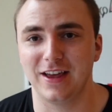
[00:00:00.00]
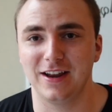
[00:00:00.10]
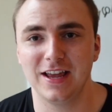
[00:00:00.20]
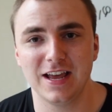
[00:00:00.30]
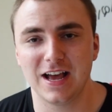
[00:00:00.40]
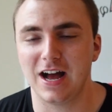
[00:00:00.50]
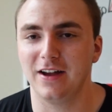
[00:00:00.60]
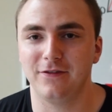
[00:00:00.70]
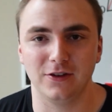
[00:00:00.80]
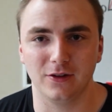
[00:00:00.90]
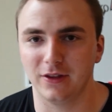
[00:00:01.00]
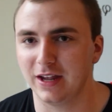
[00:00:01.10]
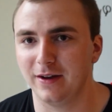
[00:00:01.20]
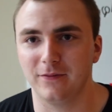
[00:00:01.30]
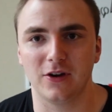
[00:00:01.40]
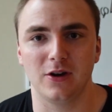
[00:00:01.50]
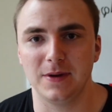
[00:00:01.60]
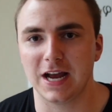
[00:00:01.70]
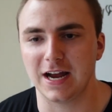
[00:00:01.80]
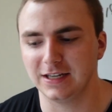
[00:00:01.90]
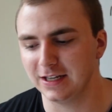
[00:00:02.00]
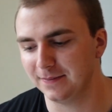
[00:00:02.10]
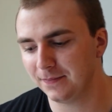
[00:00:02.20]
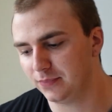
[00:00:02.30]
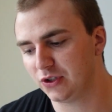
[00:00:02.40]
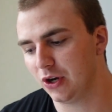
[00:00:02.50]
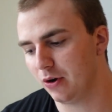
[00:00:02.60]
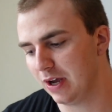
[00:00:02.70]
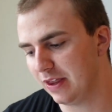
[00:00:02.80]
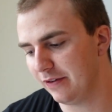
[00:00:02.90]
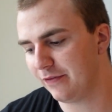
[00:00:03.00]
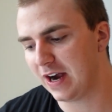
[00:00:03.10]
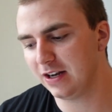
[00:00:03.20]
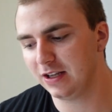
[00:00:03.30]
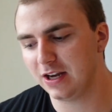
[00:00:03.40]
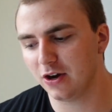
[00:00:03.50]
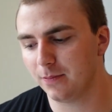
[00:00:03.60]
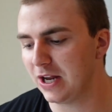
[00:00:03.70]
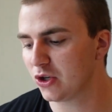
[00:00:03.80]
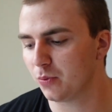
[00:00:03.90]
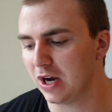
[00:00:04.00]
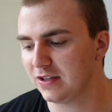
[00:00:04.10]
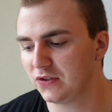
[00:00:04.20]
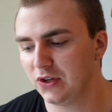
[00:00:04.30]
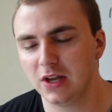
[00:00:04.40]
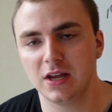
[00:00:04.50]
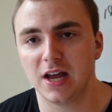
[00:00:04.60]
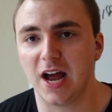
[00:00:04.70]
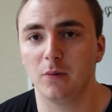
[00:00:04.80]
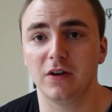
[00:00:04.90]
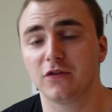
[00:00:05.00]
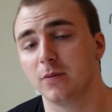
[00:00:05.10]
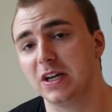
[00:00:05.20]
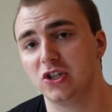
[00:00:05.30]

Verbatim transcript: that I feel that I'm very behind in. So, and then finally here, bench press. I went from a